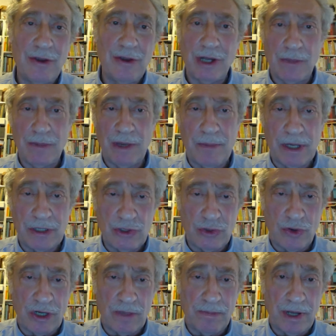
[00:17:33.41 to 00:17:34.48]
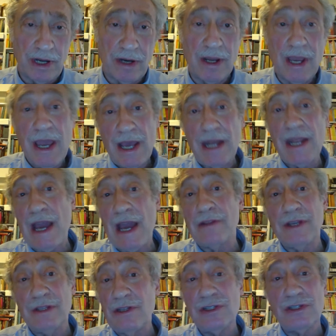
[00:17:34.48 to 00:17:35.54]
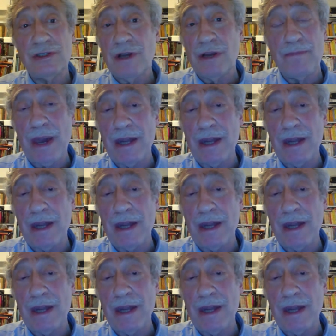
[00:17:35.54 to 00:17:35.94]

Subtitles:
you're going to be a much stronger player. Anyhow, this